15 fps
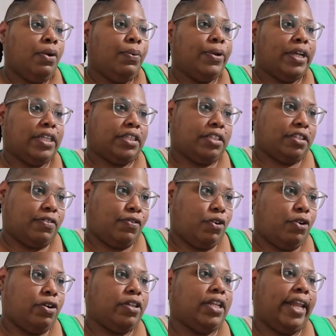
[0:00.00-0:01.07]
We get to
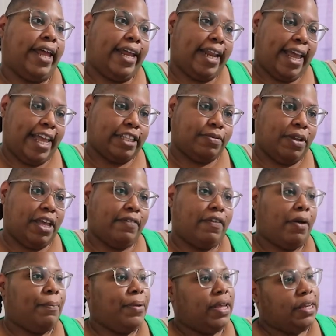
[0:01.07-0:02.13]
Sephora. The lady asked me, have
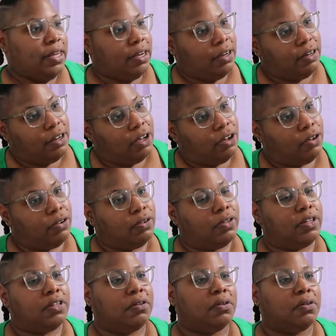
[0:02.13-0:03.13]
I been here? No.